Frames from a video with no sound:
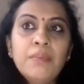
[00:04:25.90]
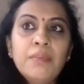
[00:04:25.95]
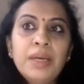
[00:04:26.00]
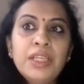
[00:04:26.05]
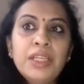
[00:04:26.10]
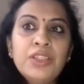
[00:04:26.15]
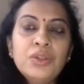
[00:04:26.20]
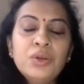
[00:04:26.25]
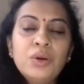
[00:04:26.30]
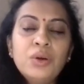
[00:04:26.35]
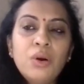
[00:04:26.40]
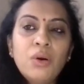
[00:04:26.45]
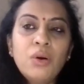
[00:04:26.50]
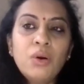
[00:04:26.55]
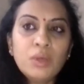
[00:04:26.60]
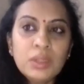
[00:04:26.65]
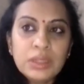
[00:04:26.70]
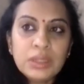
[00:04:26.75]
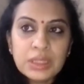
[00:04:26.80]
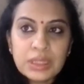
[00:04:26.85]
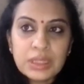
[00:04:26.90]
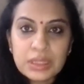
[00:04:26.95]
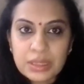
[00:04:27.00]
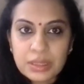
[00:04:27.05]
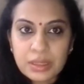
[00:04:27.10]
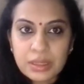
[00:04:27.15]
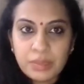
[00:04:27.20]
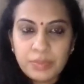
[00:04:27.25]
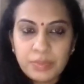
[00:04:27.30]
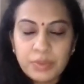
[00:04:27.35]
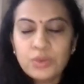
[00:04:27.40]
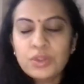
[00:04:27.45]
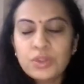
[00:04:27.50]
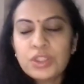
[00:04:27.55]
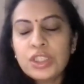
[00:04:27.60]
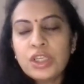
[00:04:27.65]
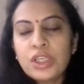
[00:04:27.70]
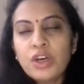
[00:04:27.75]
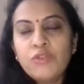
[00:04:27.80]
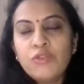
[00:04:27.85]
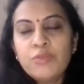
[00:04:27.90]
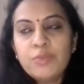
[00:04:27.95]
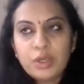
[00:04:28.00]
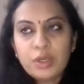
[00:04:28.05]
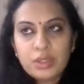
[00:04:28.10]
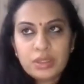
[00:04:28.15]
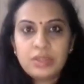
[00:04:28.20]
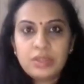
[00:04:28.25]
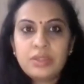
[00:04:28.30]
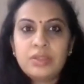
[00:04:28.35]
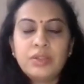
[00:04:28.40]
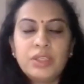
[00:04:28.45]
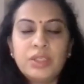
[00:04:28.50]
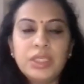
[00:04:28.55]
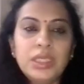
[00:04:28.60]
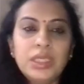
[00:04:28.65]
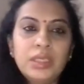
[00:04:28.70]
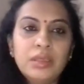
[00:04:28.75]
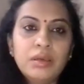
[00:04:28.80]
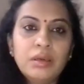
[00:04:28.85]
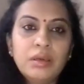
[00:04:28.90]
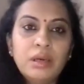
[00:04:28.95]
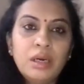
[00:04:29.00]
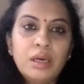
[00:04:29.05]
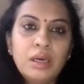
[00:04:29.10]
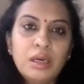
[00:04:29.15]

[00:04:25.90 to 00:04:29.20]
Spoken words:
But all this, the beauty of Montessori,